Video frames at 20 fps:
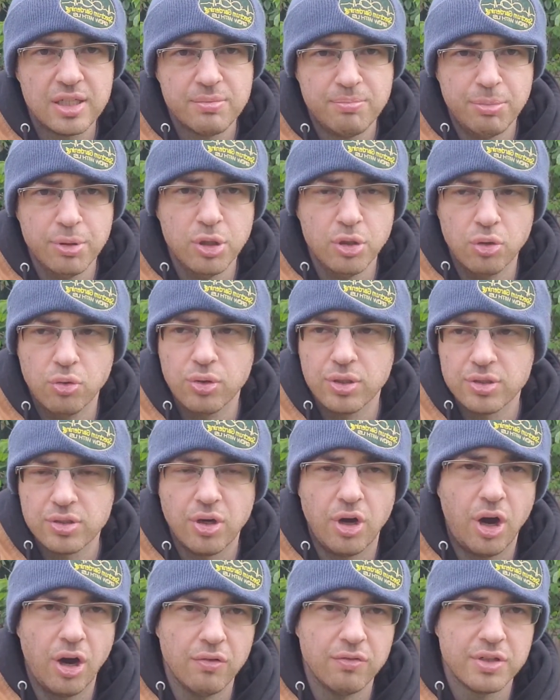It's blue, it's
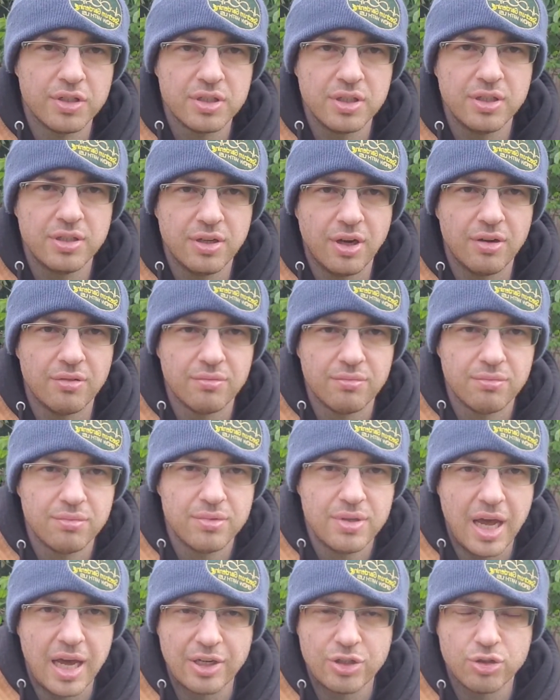obviously not
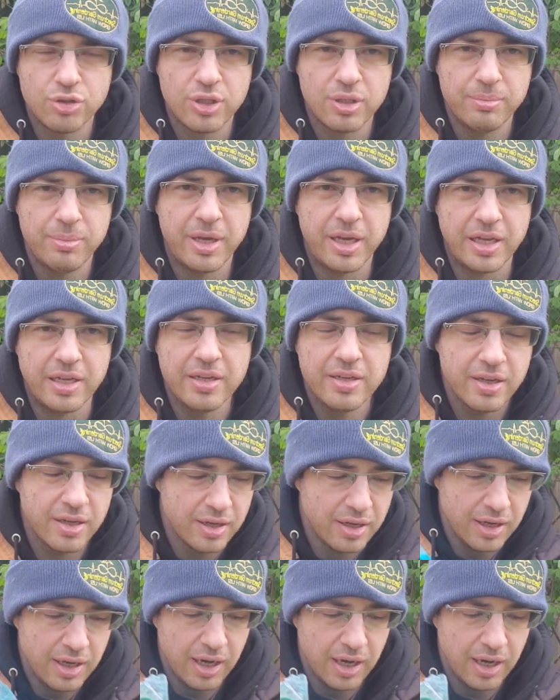naturally made.